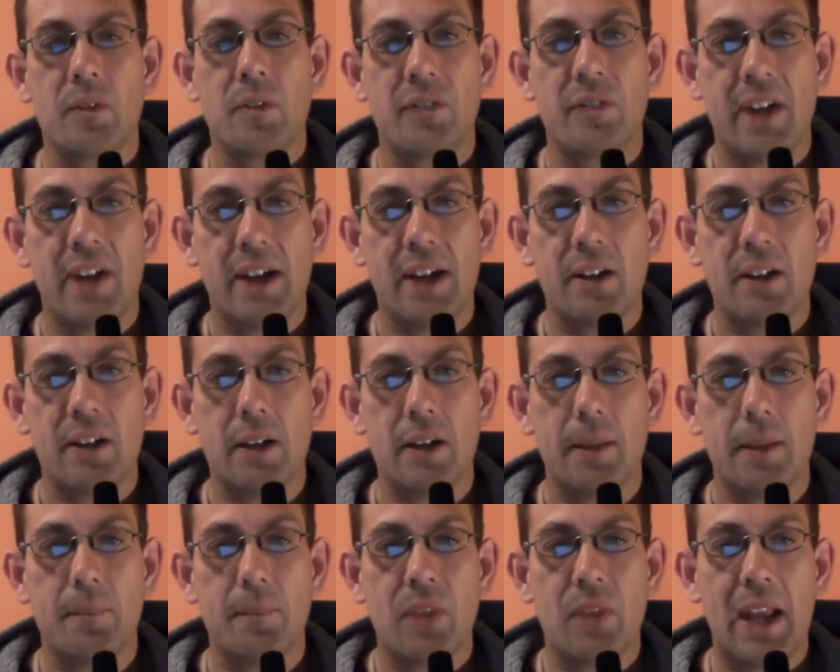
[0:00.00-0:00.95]

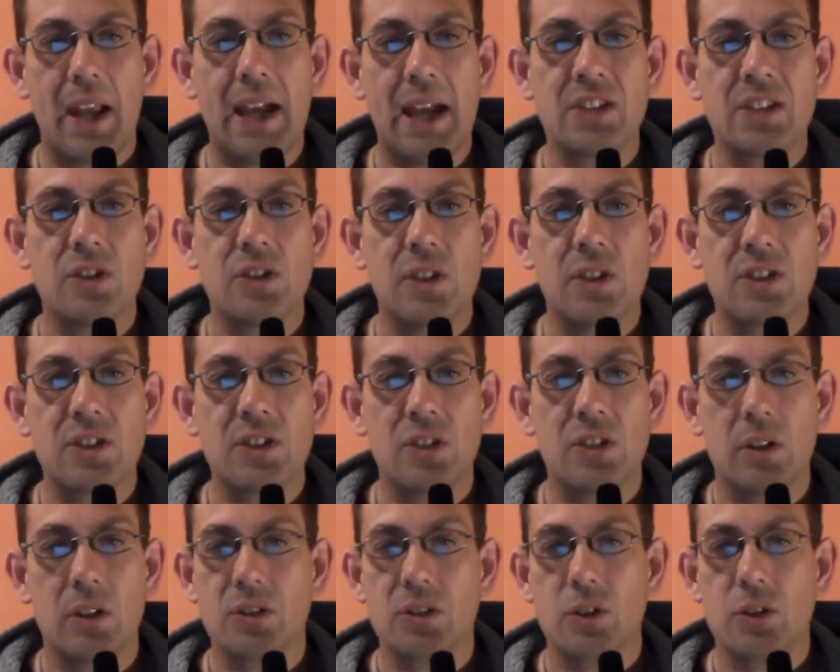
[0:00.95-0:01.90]
Finally, As a
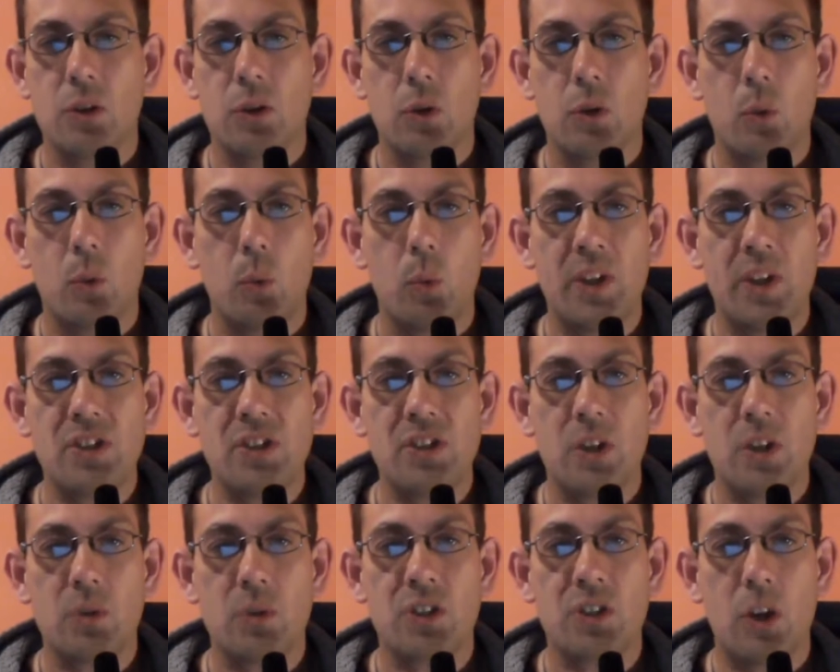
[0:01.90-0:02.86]
result, we
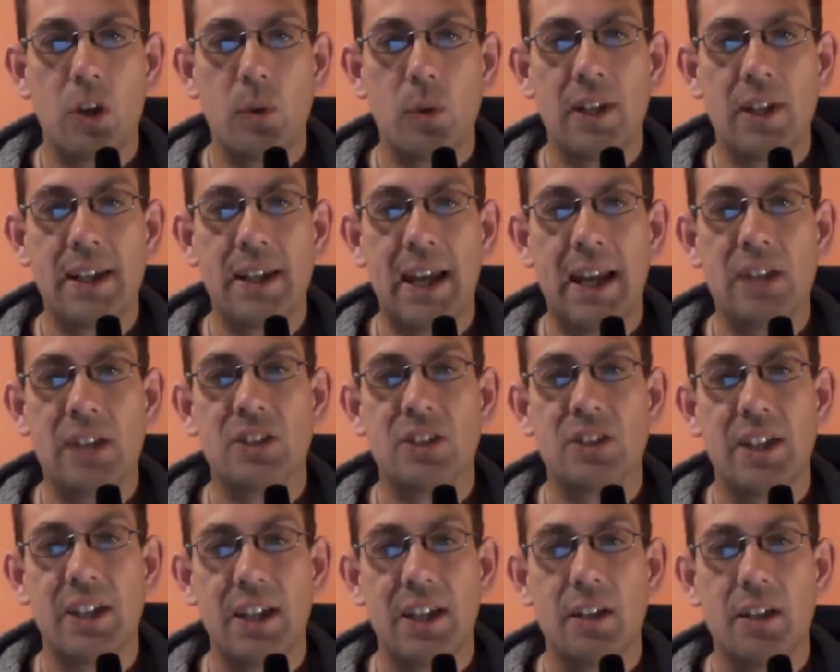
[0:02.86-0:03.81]
don't only get
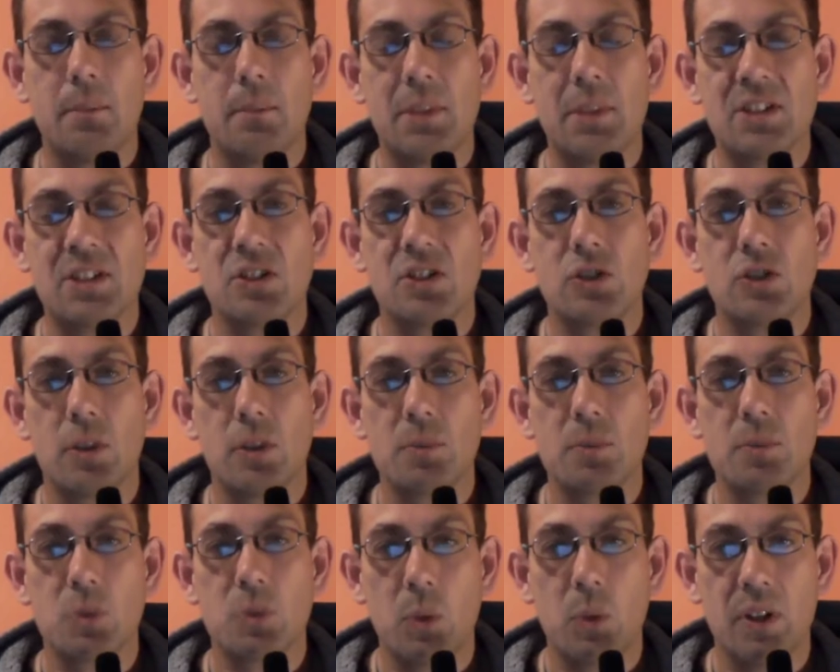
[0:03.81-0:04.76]
to hear Mr.
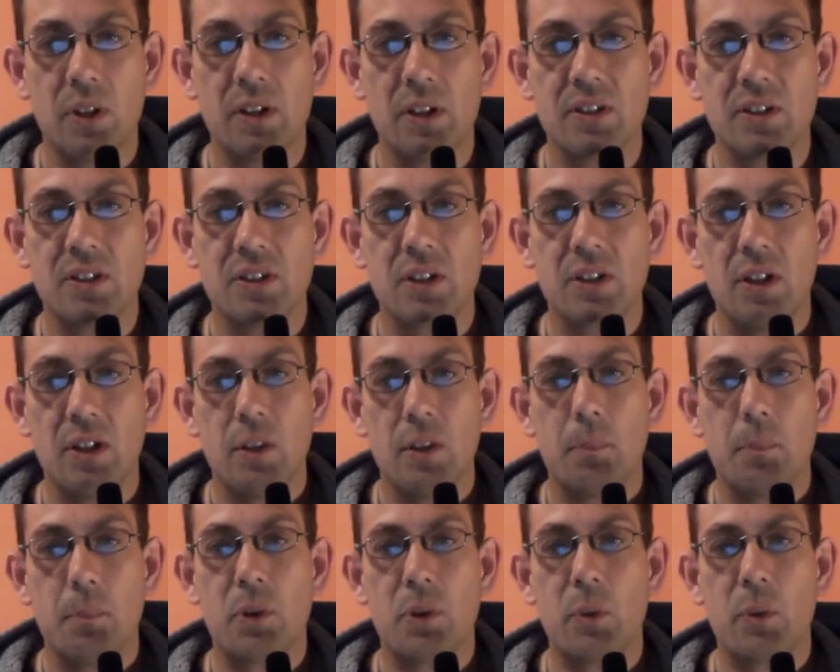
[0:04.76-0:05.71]
Trump's words,
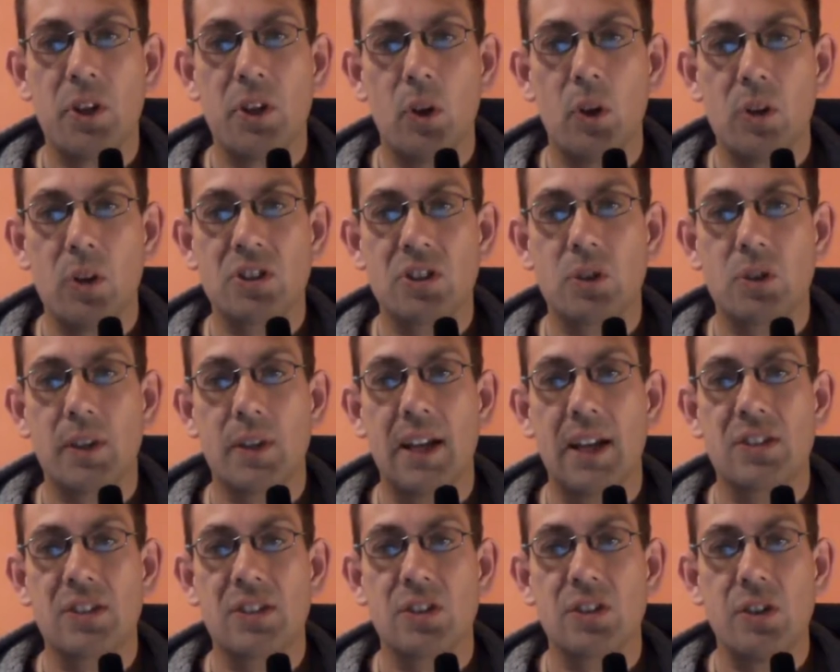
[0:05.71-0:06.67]
but we also
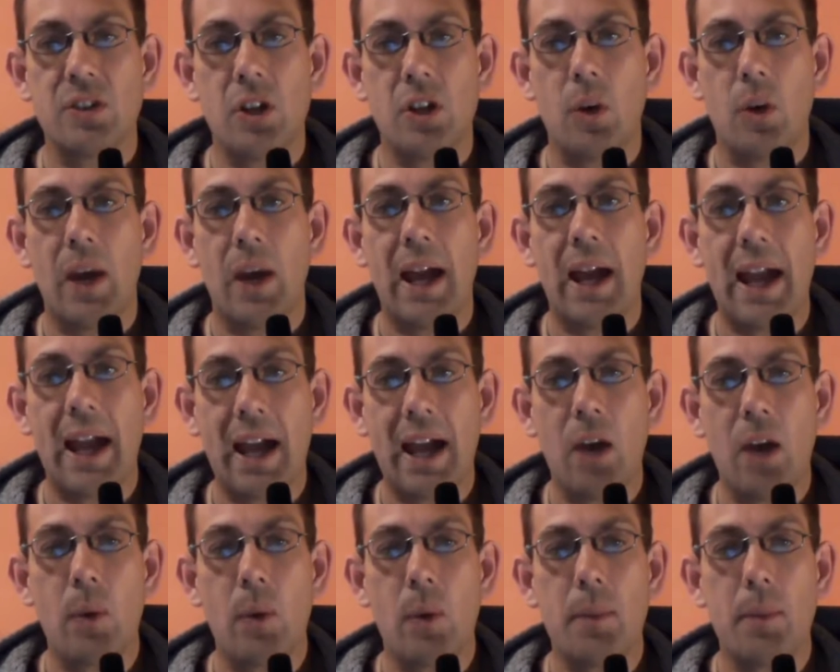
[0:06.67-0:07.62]
get to know
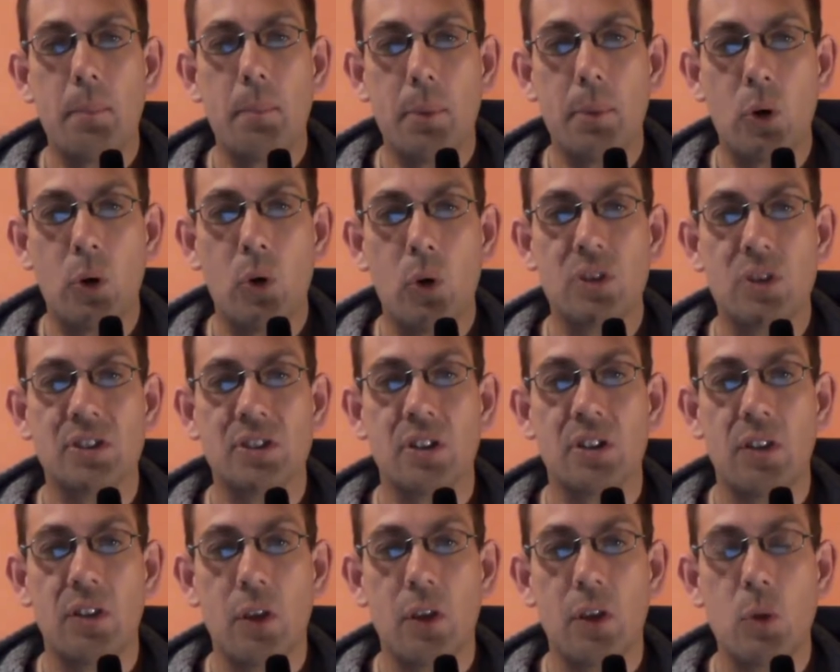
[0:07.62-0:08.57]
how
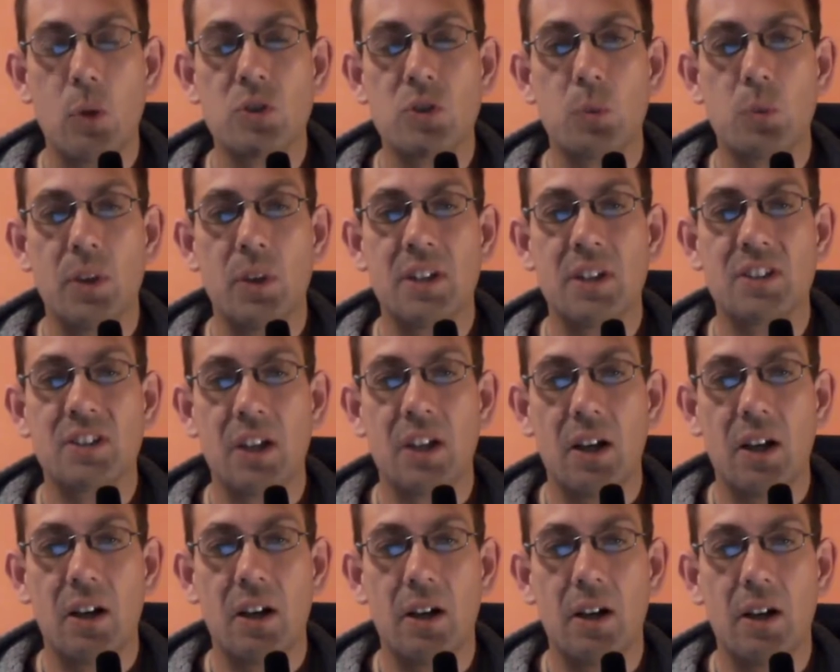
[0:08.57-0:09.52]
important those words
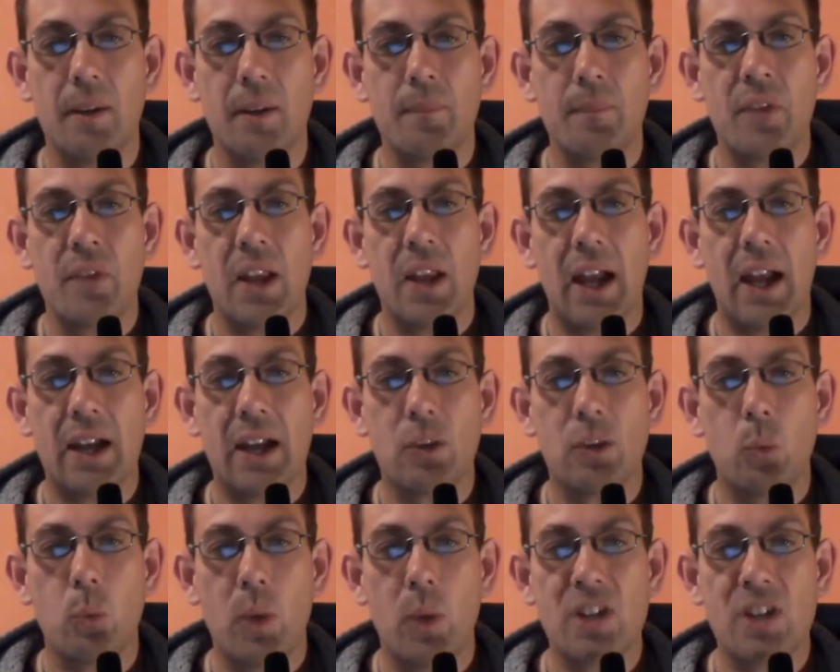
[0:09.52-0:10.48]
are
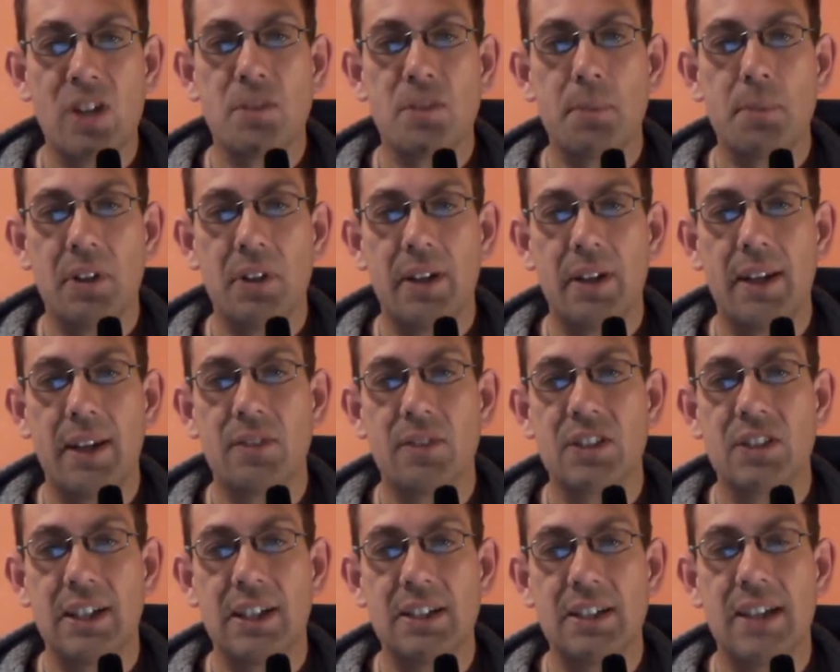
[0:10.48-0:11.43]
and which
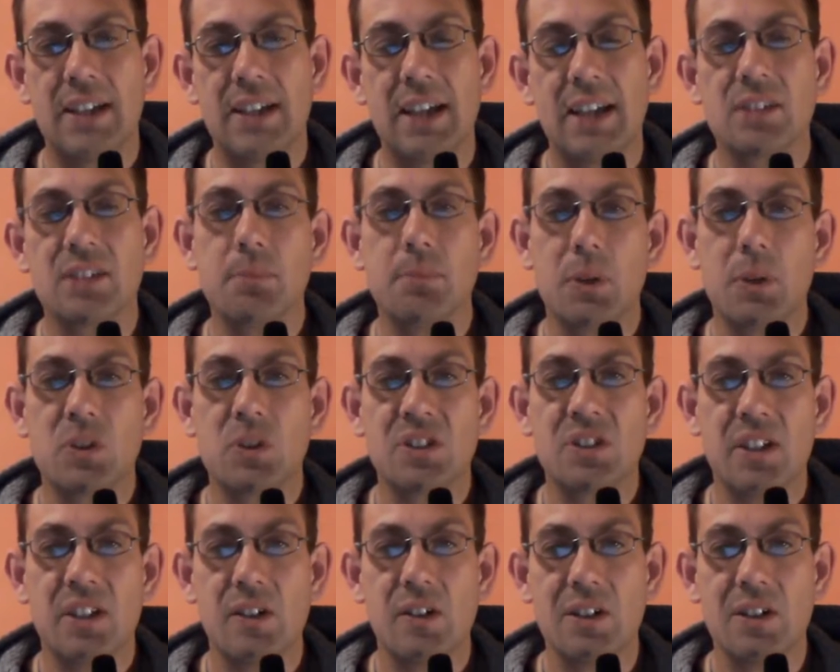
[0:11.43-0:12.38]
beliefs he takes
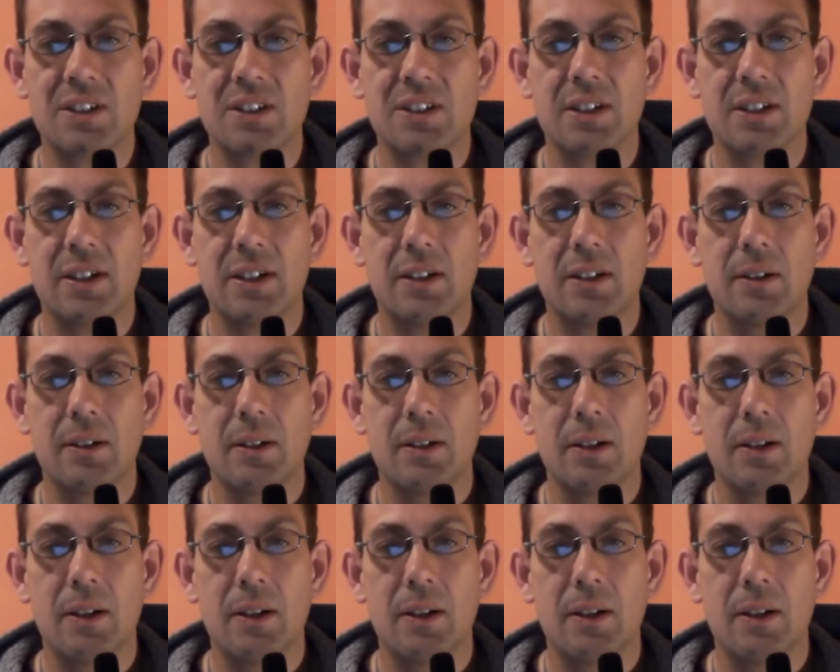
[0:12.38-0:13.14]
most seriously.